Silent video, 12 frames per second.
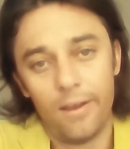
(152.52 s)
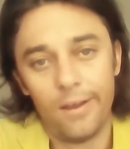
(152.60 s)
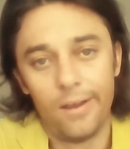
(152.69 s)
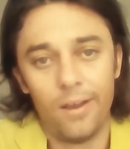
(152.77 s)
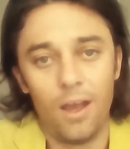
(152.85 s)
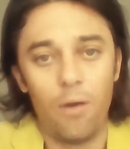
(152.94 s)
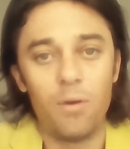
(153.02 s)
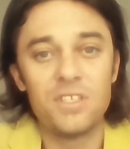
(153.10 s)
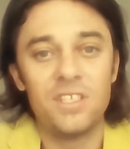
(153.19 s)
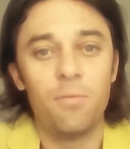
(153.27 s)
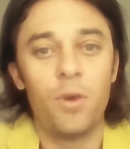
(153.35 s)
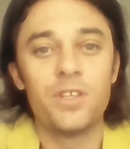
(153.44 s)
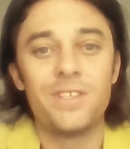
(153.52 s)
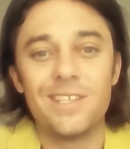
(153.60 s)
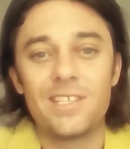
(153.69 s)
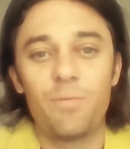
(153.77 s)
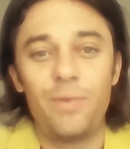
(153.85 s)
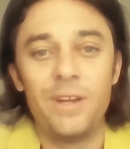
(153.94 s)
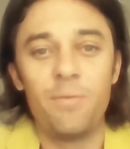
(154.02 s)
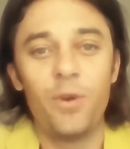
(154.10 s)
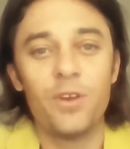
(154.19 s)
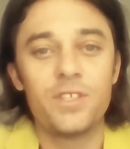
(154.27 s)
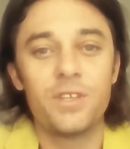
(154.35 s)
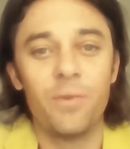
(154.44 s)
I wasn't the most disciplined
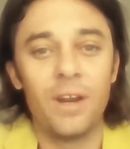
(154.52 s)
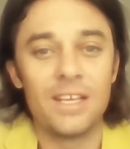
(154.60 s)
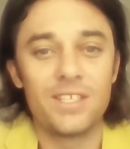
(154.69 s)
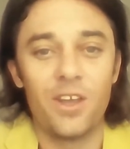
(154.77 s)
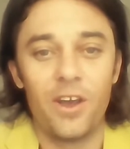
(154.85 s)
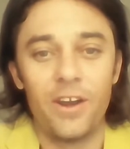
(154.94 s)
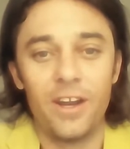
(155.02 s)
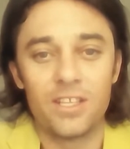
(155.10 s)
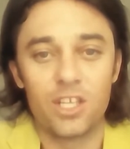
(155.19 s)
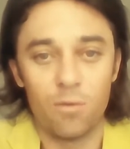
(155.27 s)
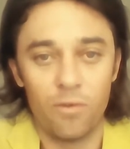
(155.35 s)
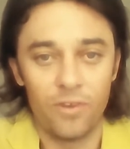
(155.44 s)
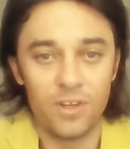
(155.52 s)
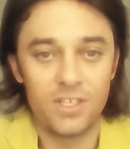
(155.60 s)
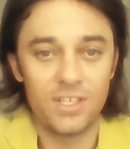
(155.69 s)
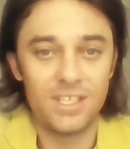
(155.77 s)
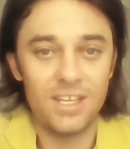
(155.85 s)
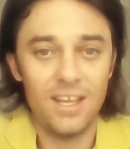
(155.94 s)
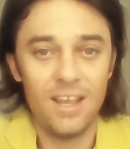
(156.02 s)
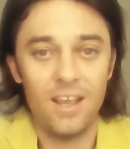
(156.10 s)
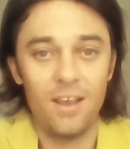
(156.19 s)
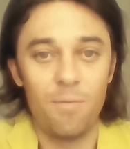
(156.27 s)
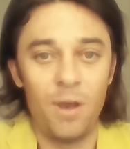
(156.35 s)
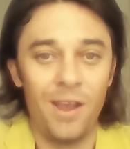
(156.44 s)
person when I started at Scubaversity.
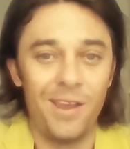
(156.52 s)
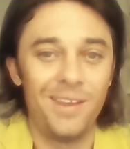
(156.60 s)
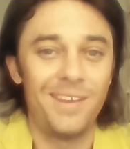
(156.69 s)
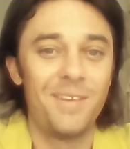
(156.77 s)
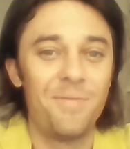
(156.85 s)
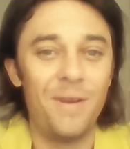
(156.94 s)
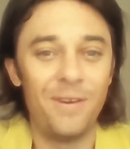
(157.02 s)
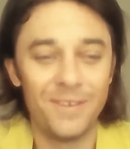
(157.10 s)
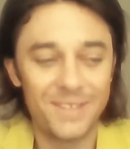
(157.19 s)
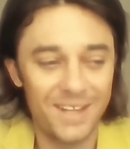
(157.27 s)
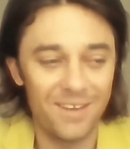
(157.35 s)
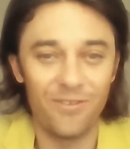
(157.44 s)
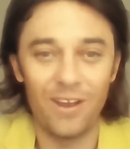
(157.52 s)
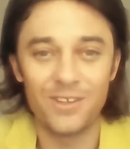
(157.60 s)
My parents can vouch for